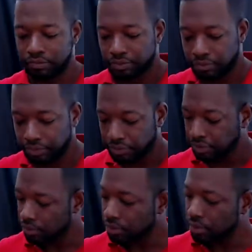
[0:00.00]

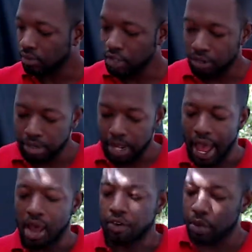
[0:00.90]
But
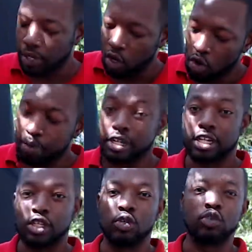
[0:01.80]
I've already opened it to
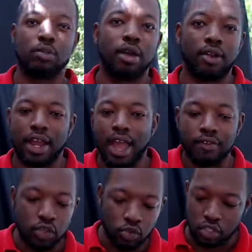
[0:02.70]
use the battery. I
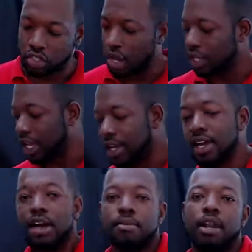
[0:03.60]
haven't used the saw yet,
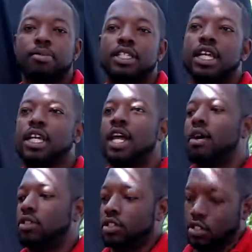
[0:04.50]
but I'm gonna take it
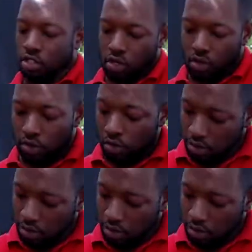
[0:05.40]
out just to show you.